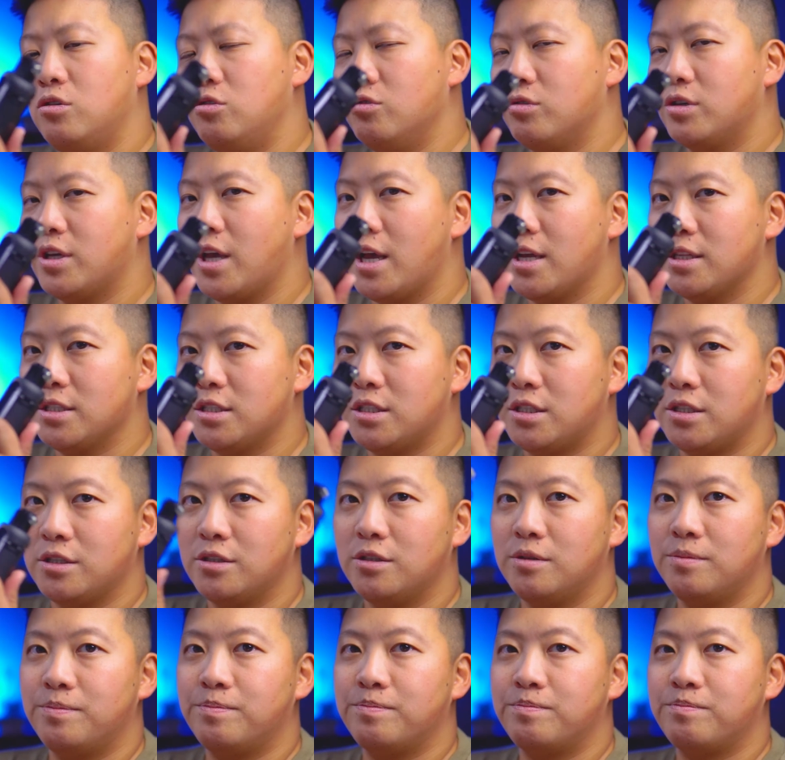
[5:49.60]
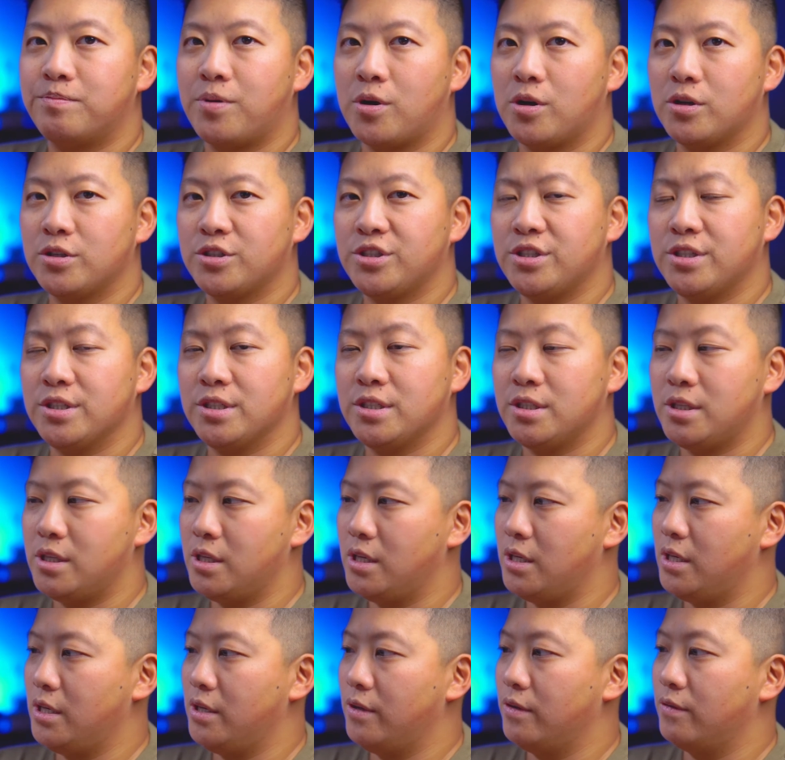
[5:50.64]
You can still purchase
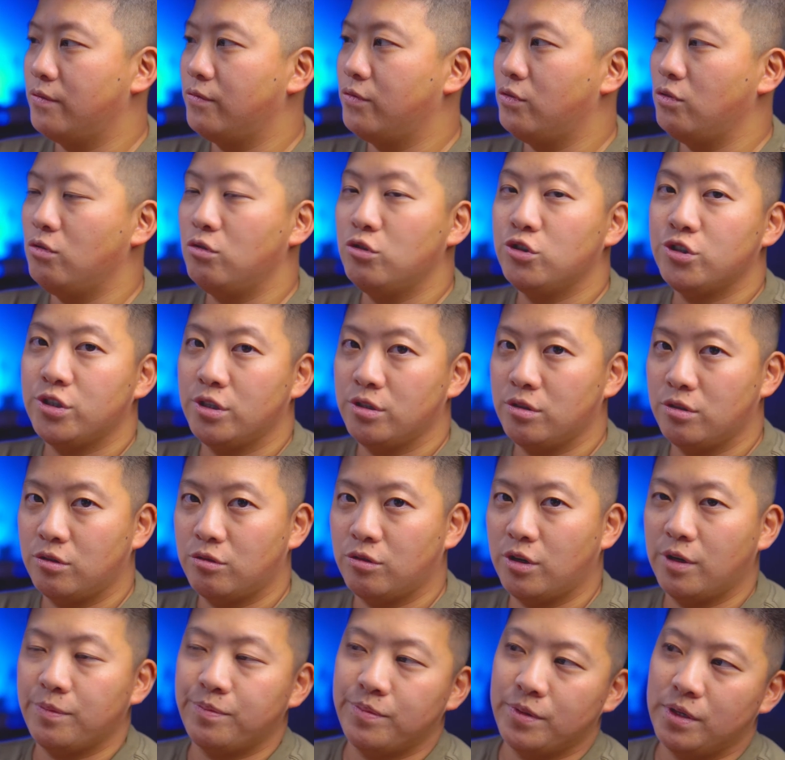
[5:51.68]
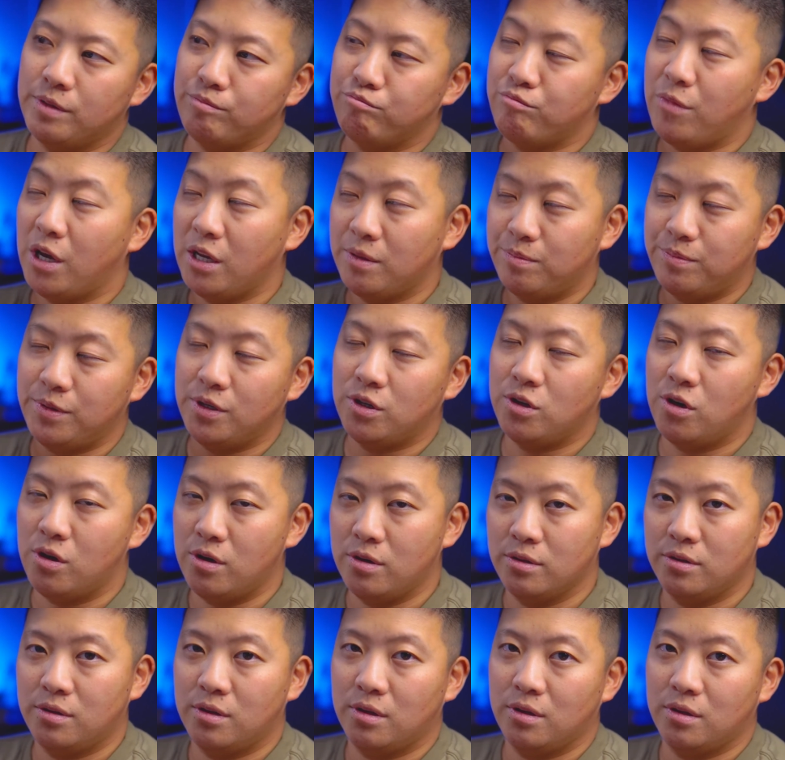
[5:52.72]
the Fusion grip. It might be
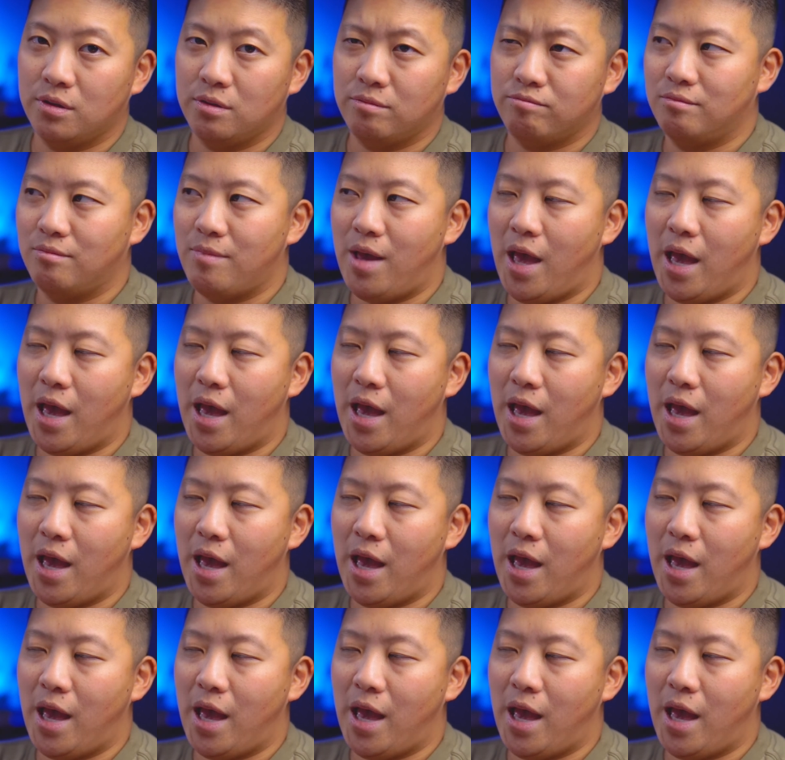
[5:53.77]
called the